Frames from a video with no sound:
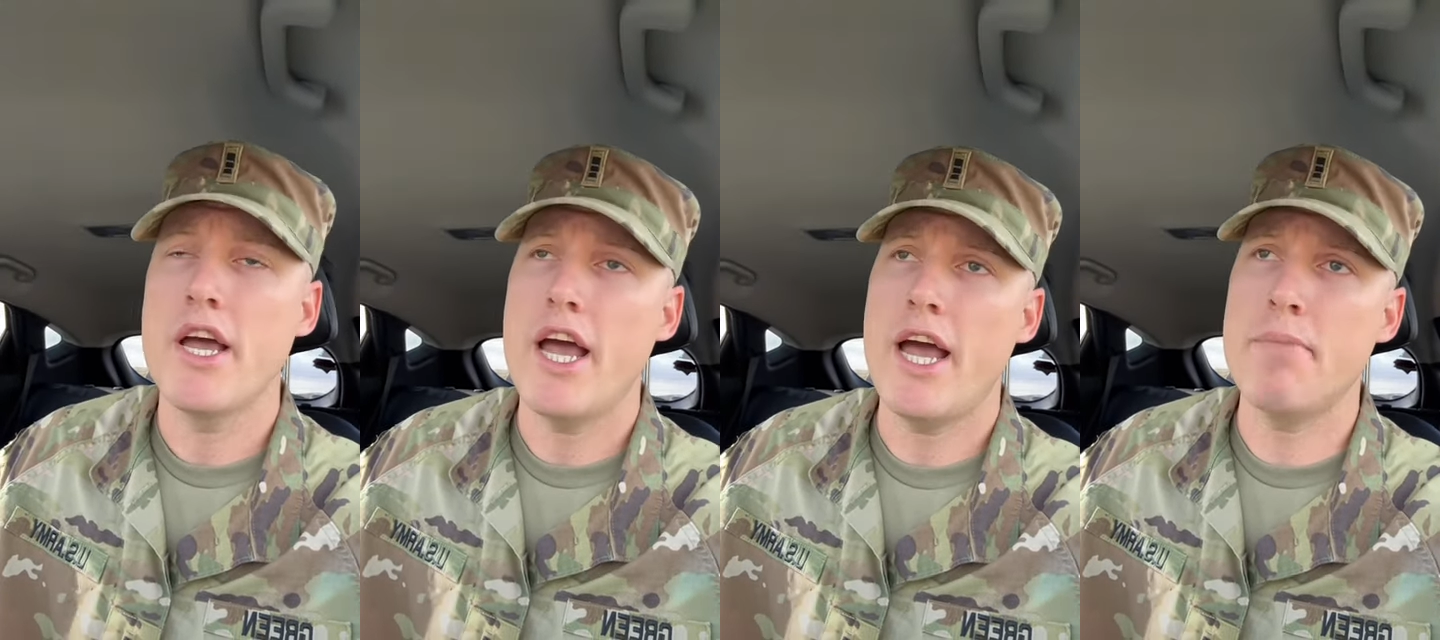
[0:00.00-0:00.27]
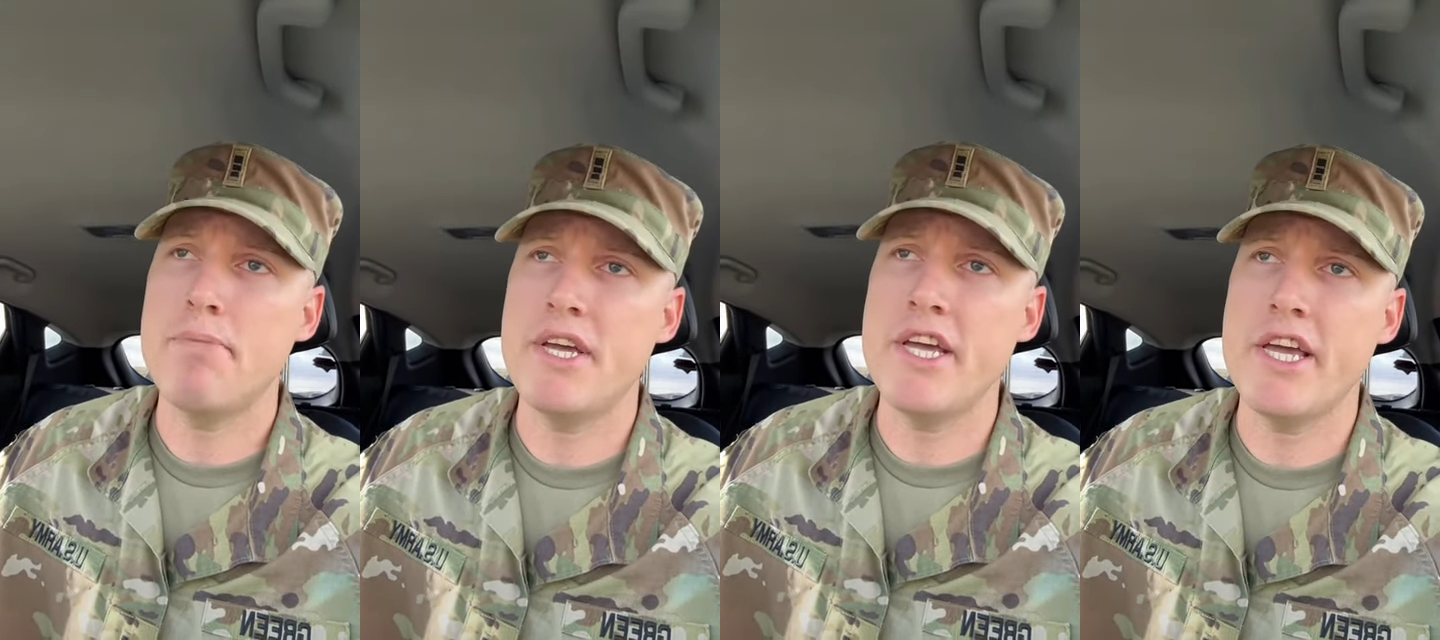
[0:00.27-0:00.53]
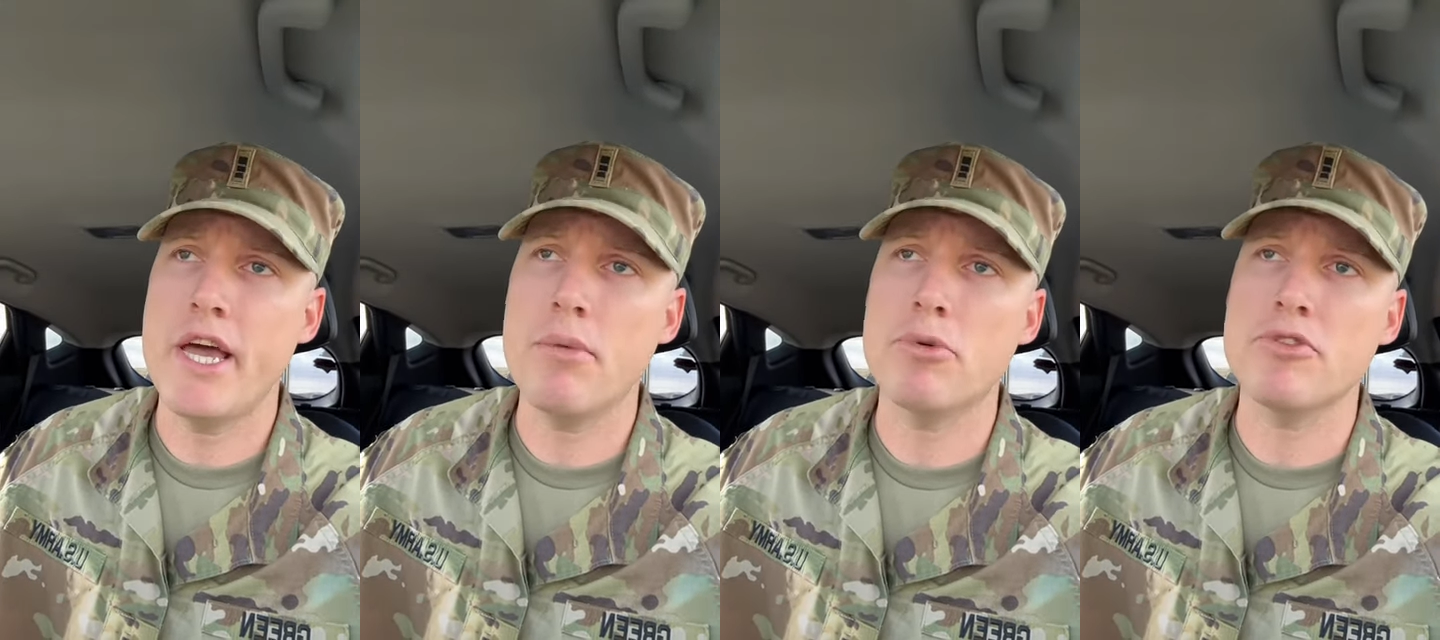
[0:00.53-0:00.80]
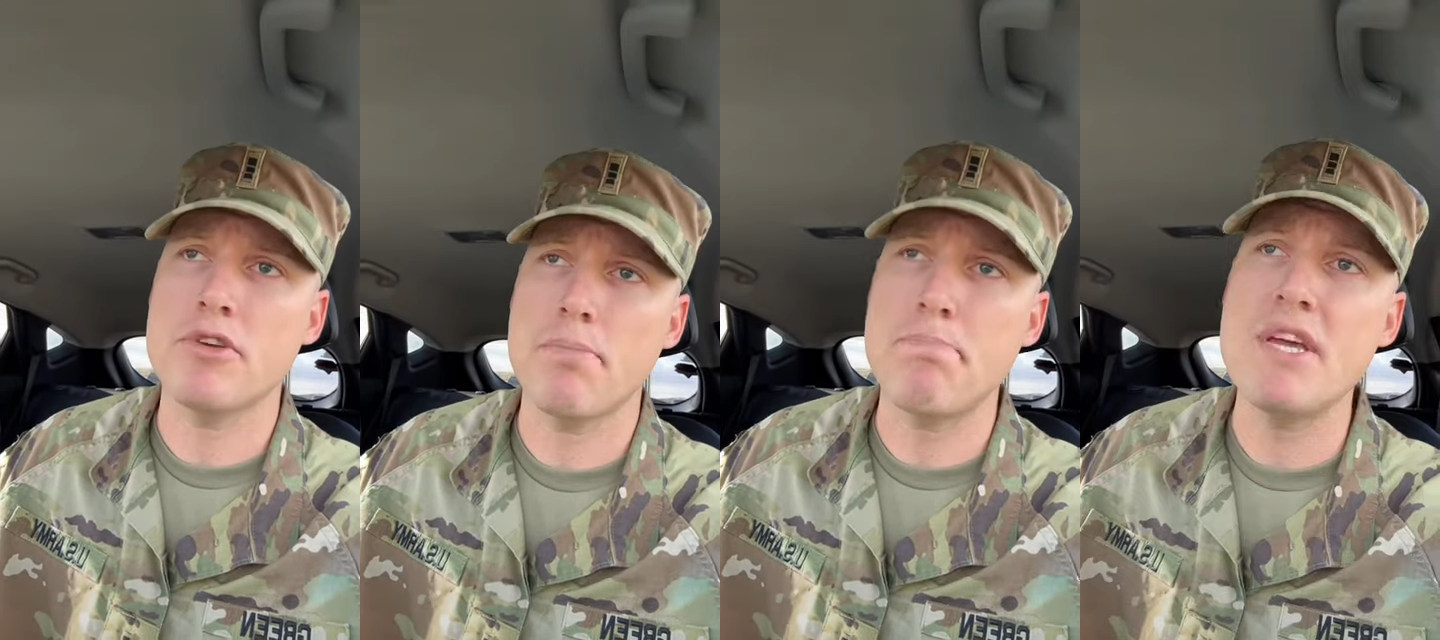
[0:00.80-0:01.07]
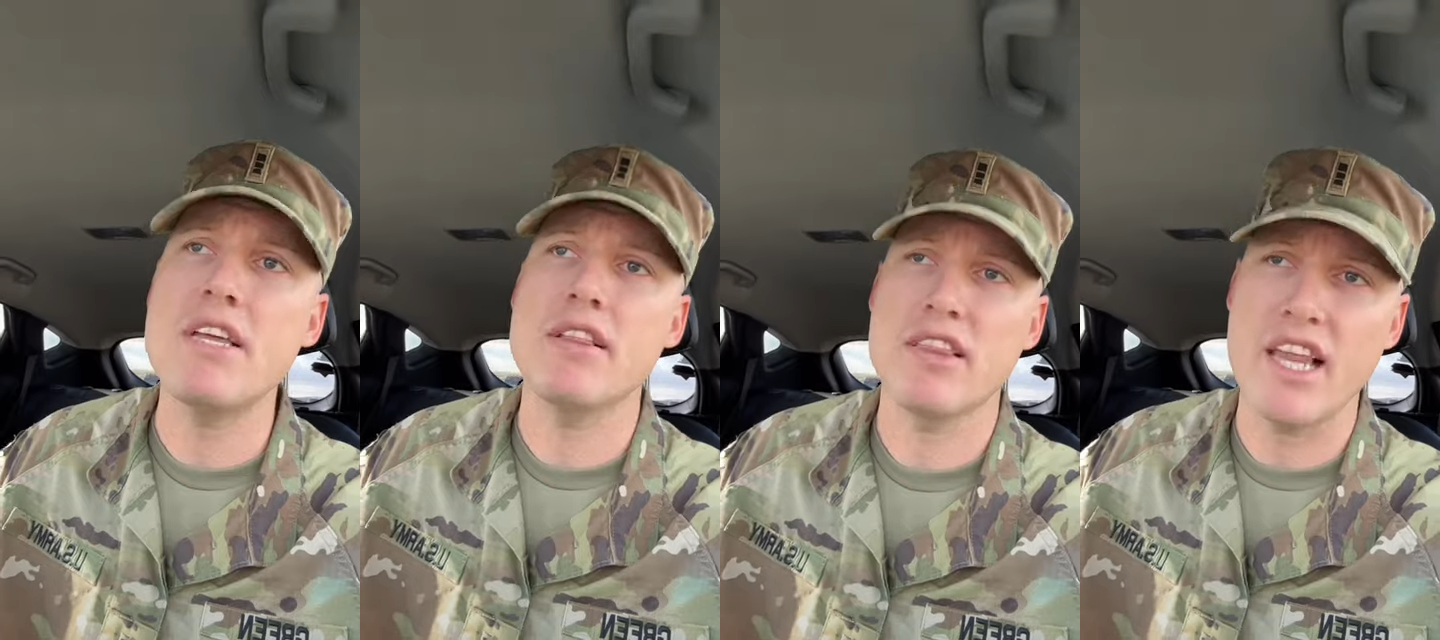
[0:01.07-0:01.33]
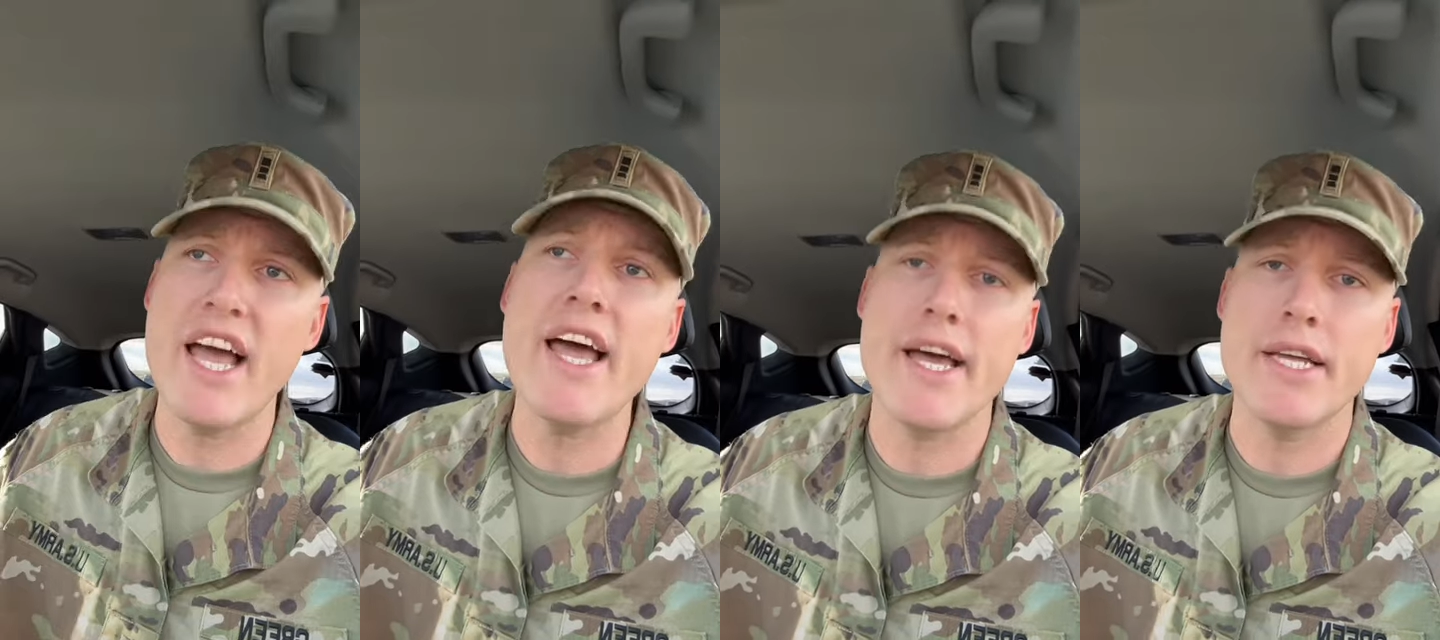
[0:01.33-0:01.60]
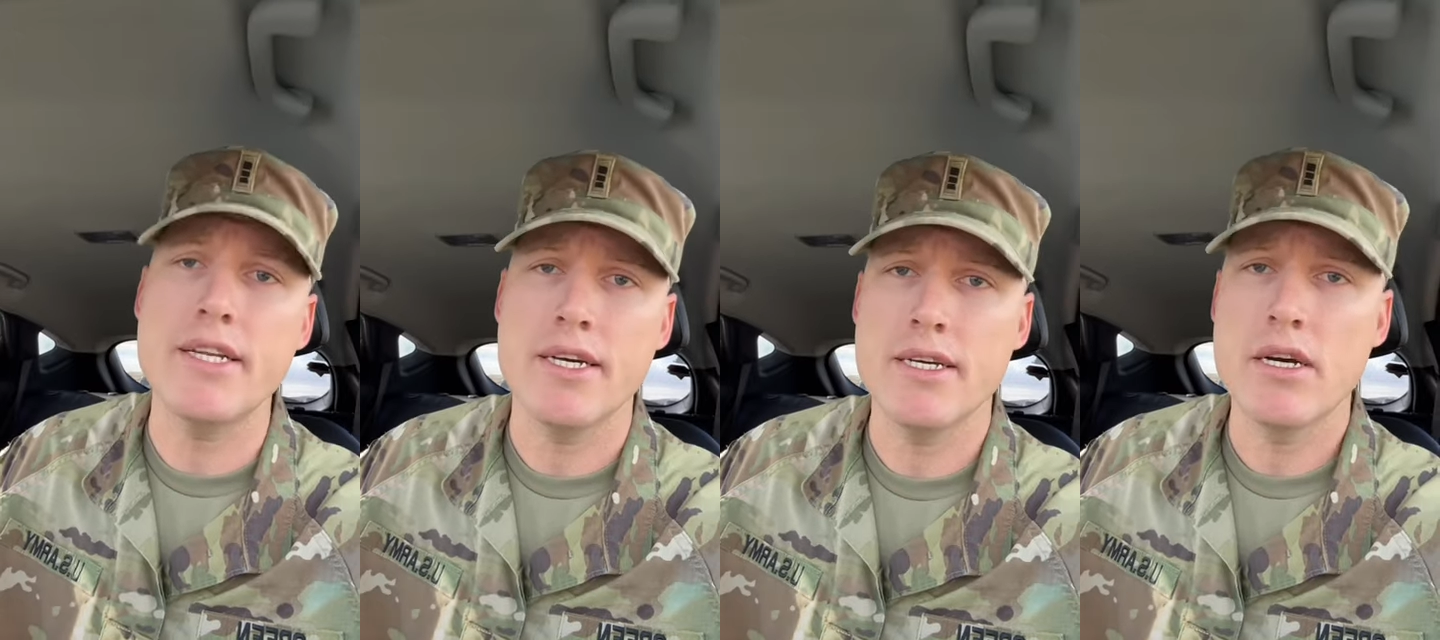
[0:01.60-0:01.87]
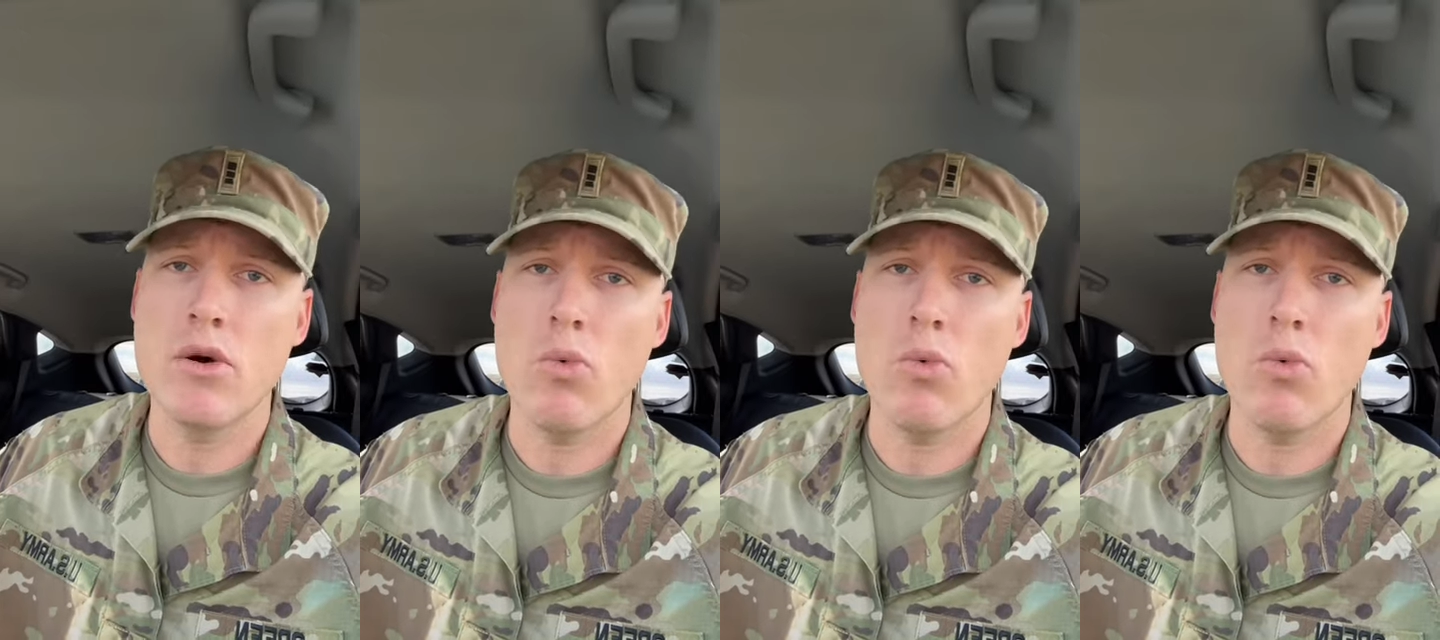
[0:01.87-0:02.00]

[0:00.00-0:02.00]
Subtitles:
and being able to be led